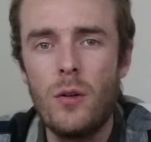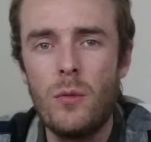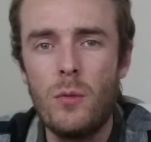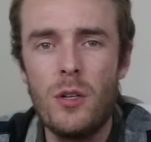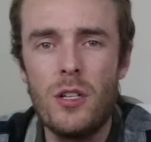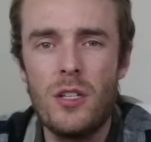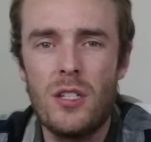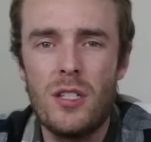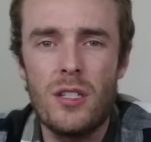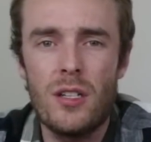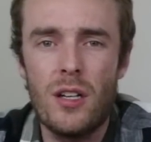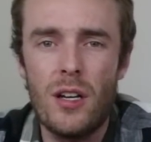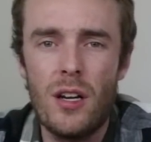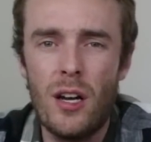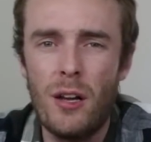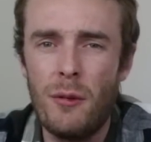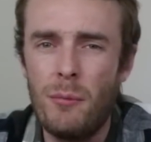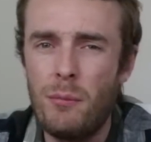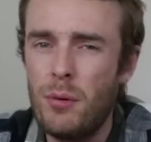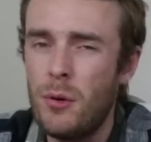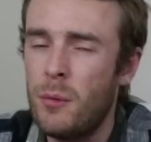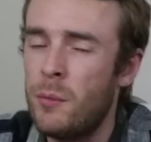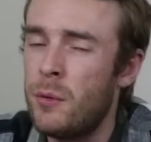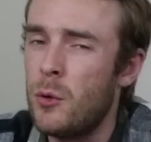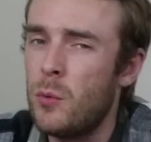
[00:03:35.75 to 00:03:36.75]
which I
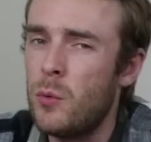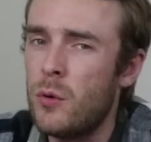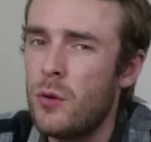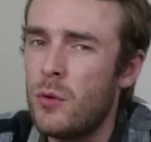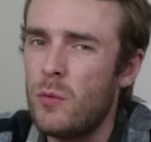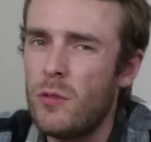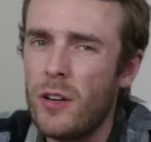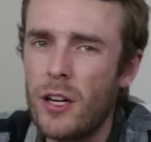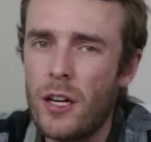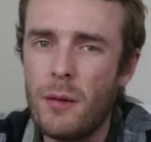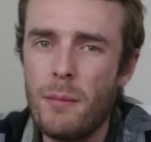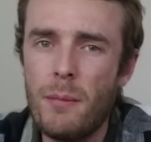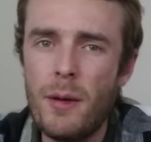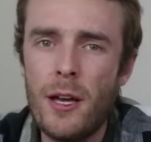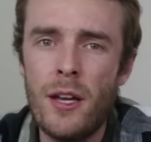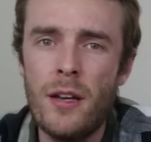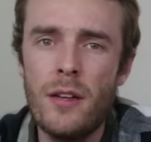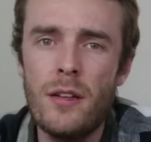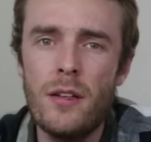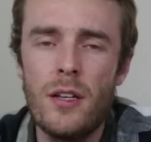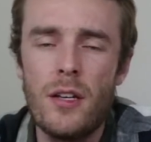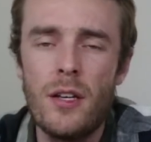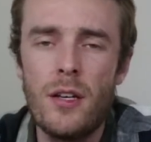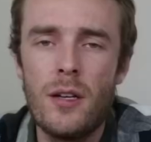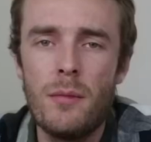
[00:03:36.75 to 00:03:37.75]
probably wouldn't
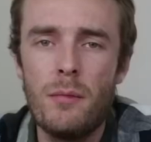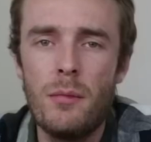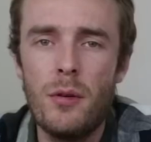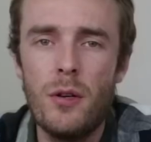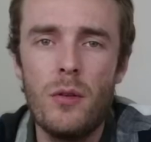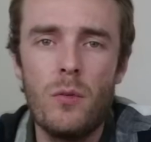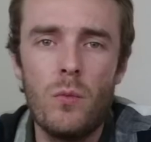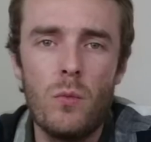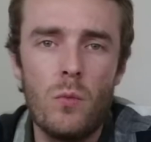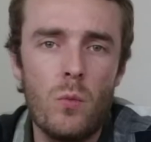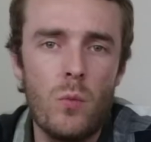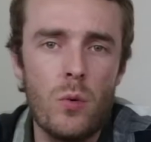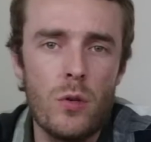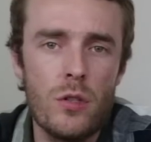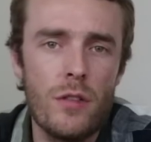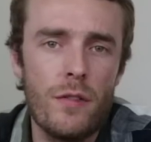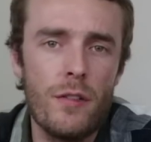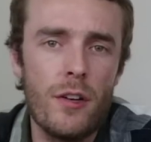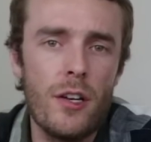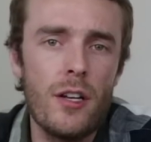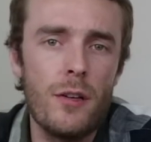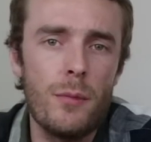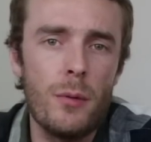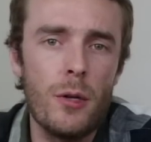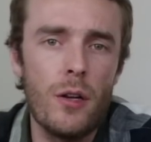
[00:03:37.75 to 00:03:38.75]
recommend, but was
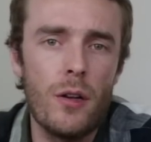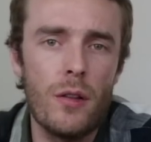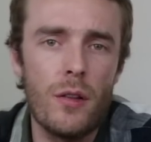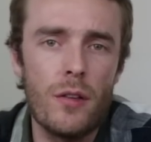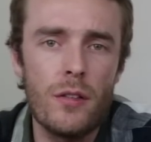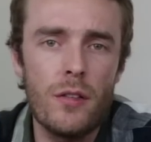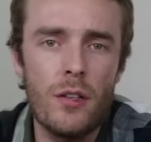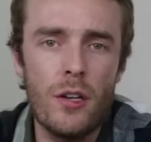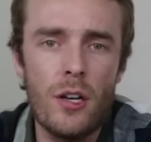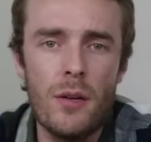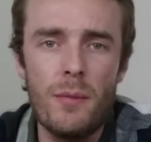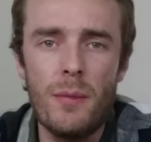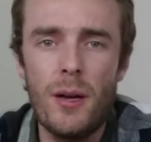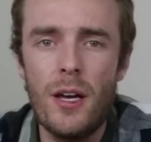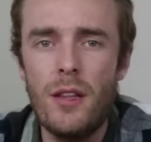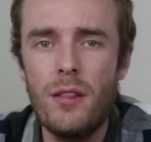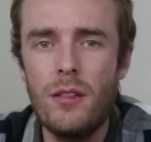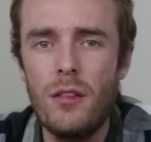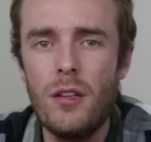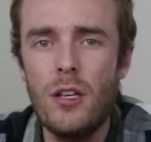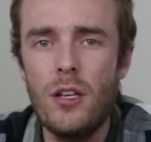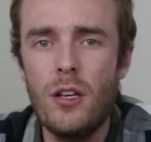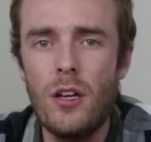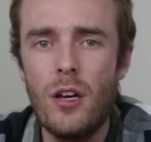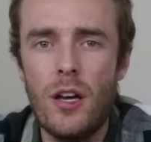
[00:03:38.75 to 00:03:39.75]
available at the time,
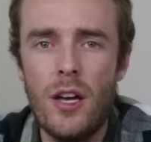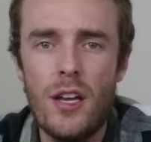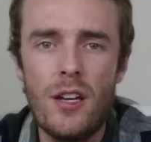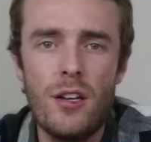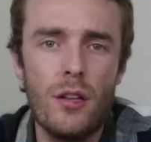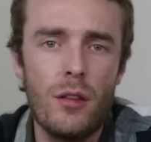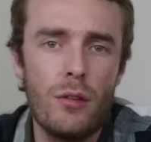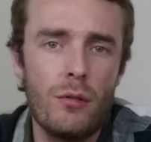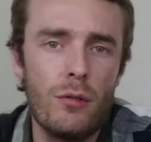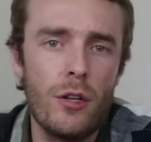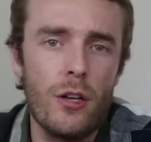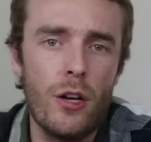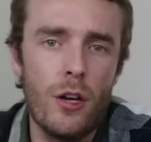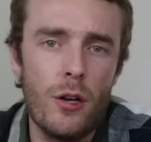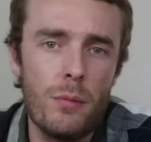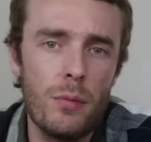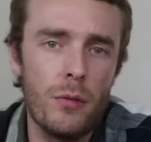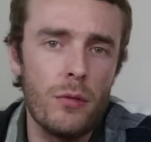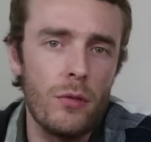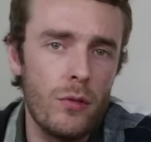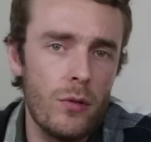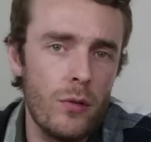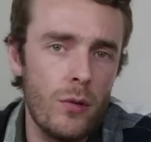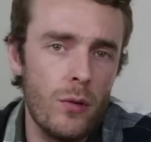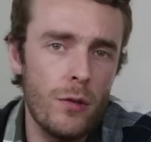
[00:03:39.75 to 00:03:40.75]
and the Ender three
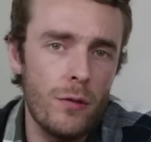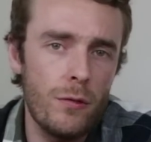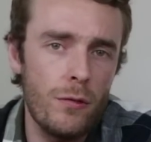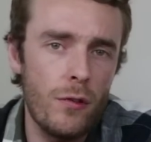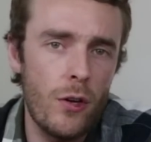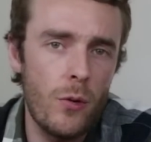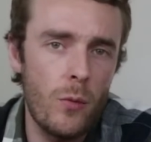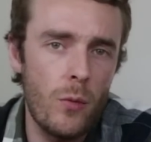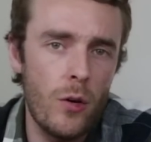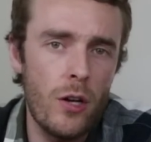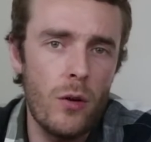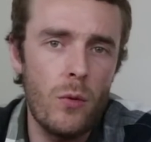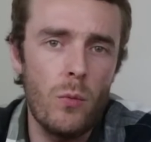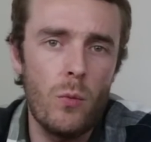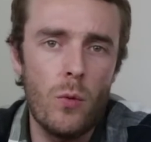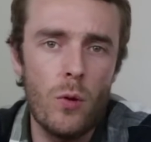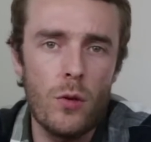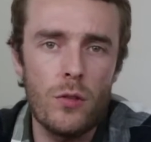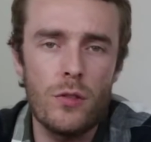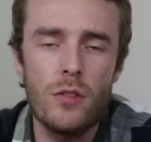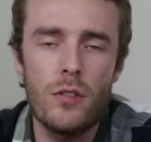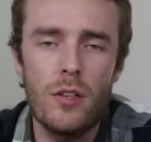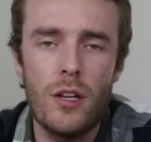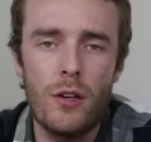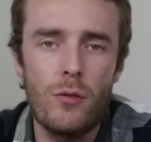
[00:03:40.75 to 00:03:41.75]
open source firmware
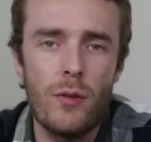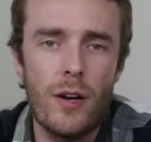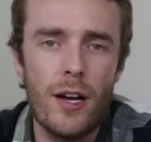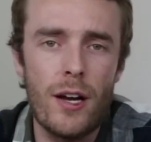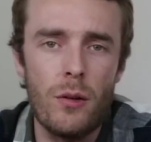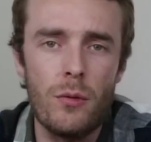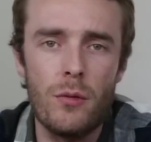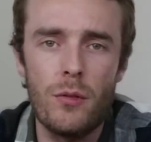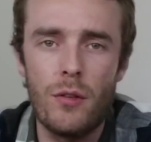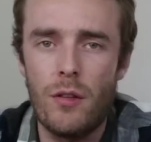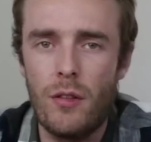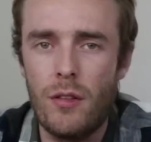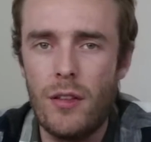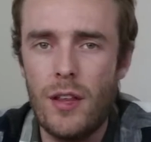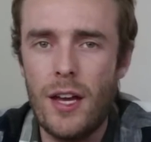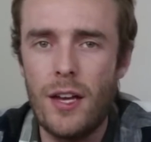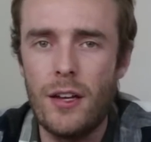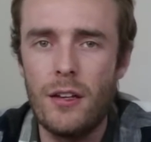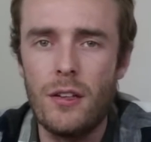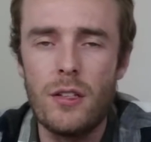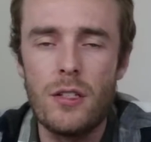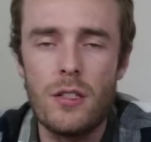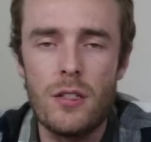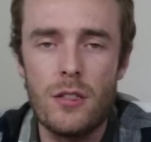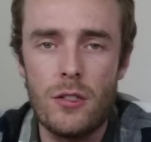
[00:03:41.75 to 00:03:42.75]
wasn't around
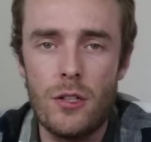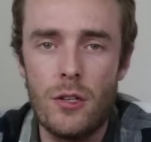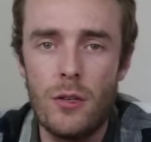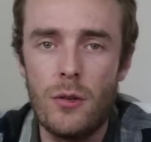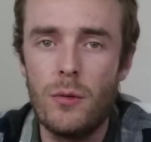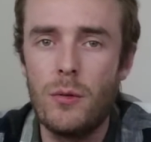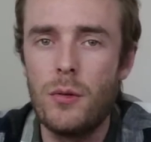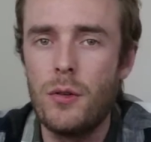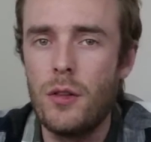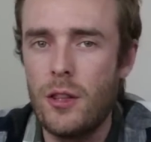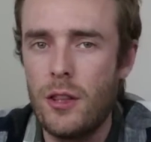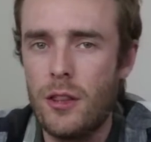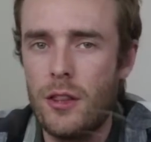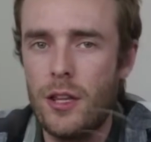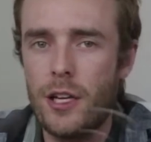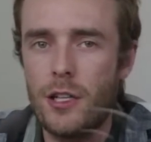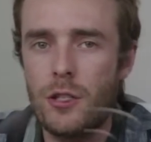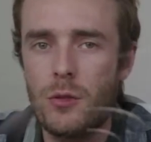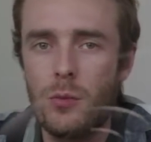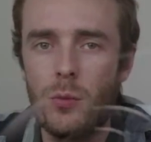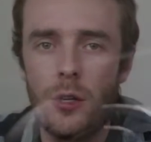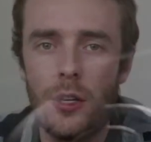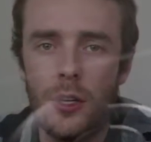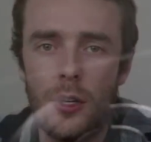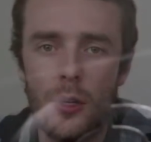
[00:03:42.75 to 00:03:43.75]
then, so
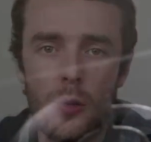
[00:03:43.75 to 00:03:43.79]
that's what I